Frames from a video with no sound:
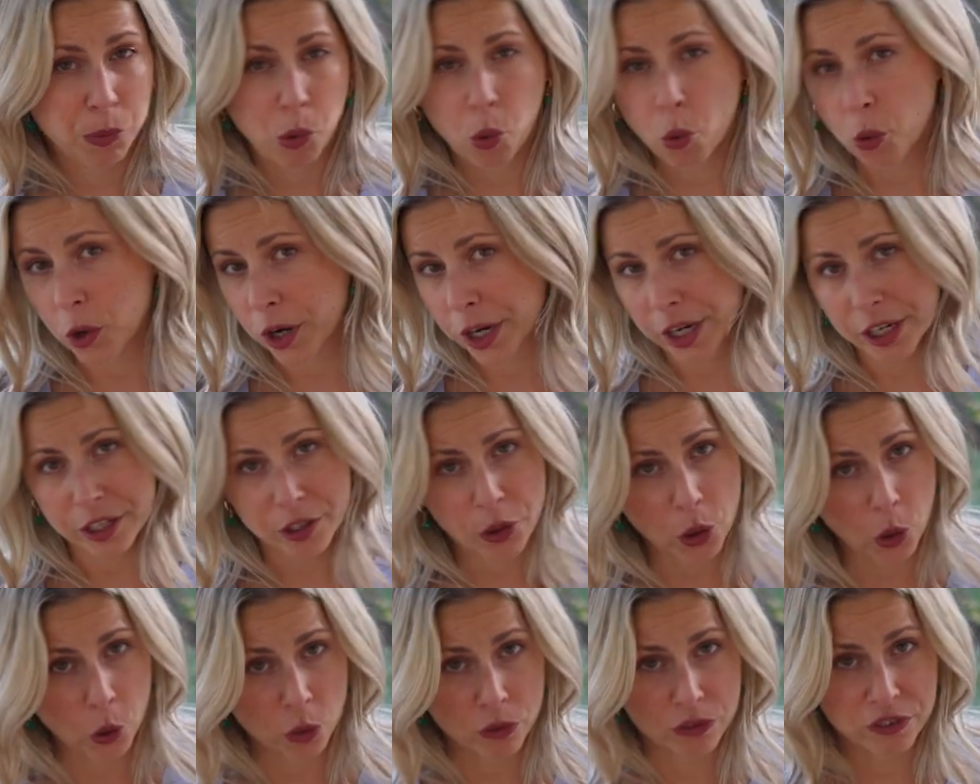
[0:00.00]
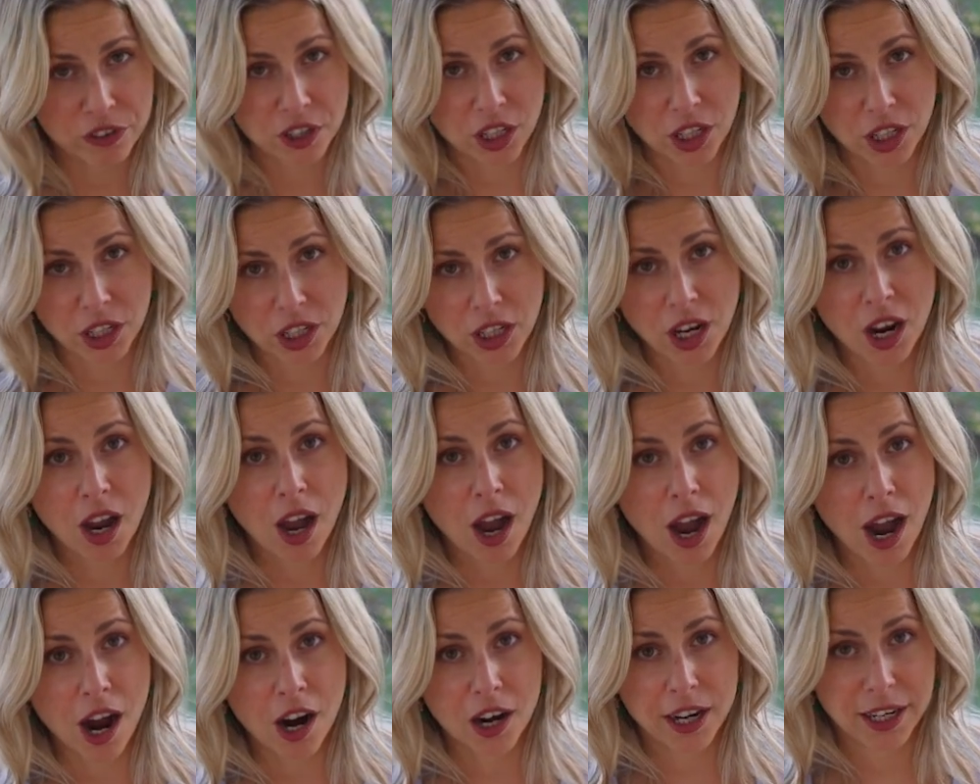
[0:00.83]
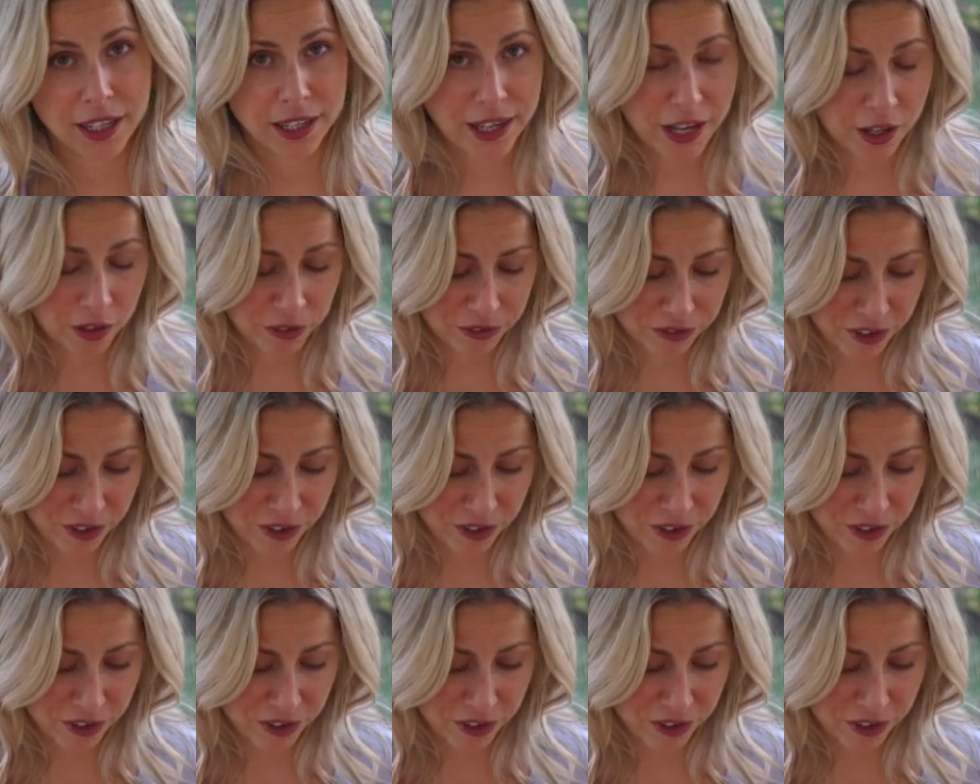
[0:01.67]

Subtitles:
pour it over our kettle